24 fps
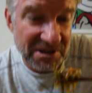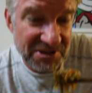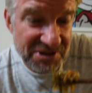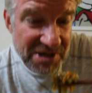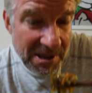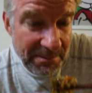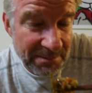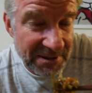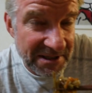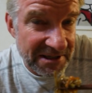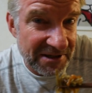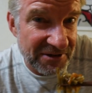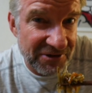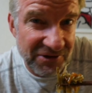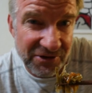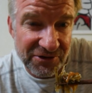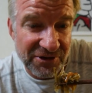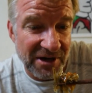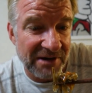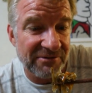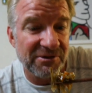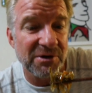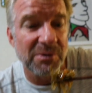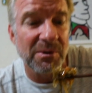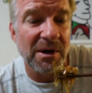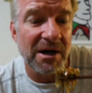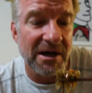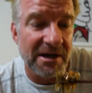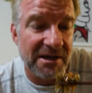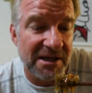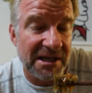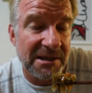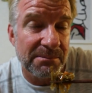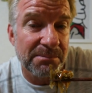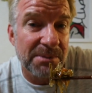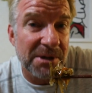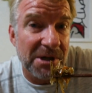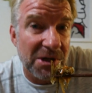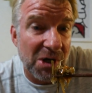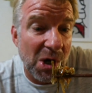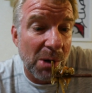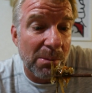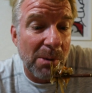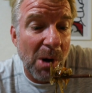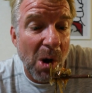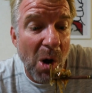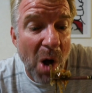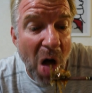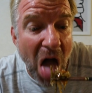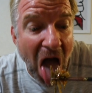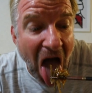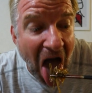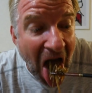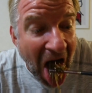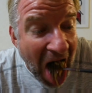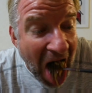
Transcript: in Japanese. It's everywhere. Kimura gobo.